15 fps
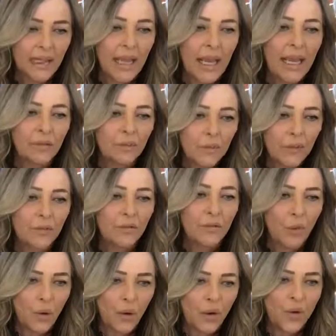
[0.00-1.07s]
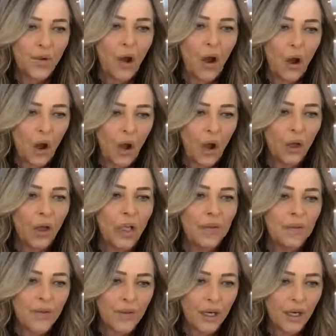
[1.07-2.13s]
and put forth all
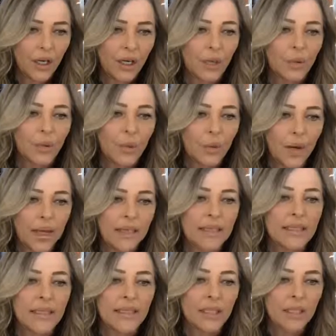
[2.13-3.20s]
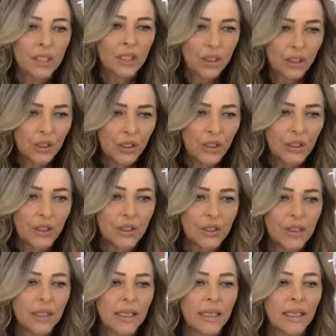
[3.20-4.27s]
of their requests and
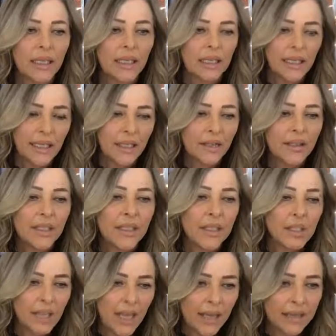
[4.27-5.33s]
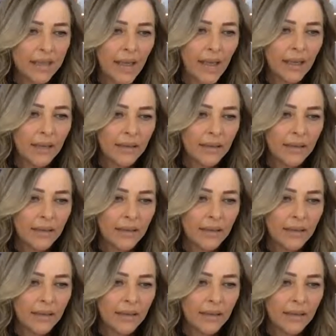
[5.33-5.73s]
concerns in the agenda.